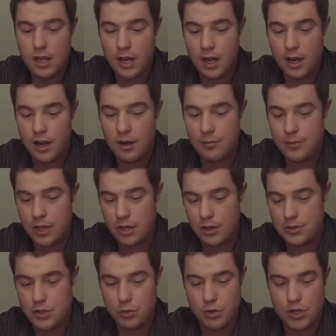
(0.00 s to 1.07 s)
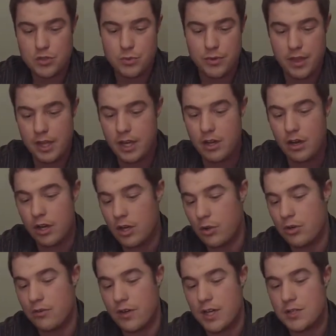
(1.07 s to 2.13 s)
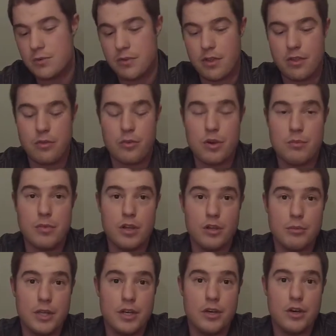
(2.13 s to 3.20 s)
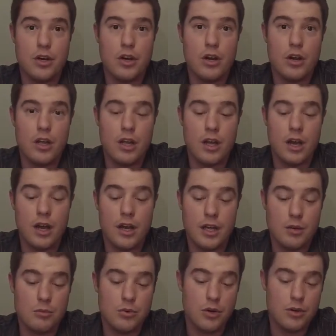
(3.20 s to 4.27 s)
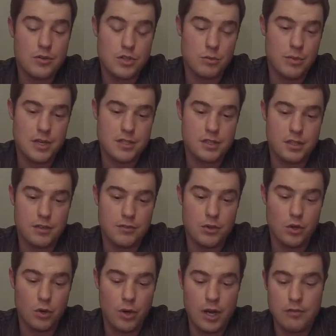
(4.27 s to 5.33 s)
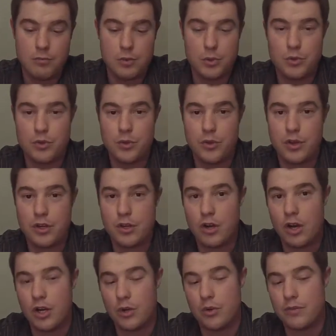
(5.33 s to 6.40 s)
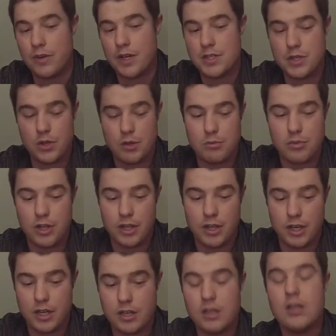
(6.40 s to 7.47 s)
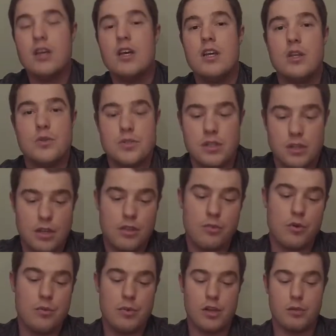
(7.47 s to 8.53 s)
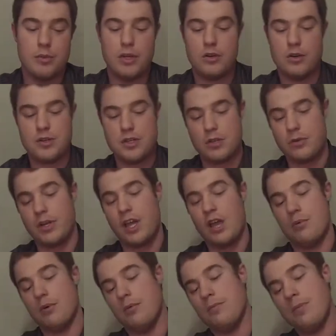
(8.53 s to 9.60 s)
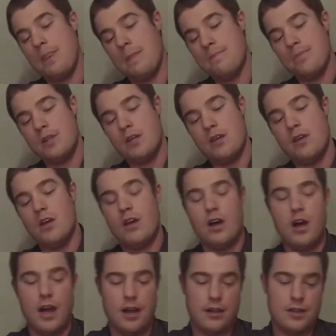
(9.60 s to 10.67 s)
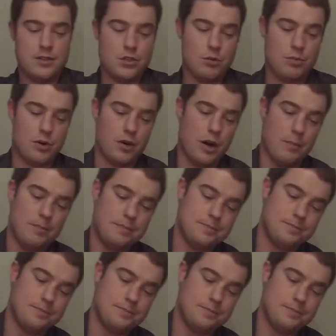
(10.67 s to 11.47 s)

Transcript: Um, it also works with any audio device with a three millimeter uh, input. So basically, if you don't have Bluetooth on your audio device, you can plug it in using the three millimeter auxiliary cable. All right, let's open her up.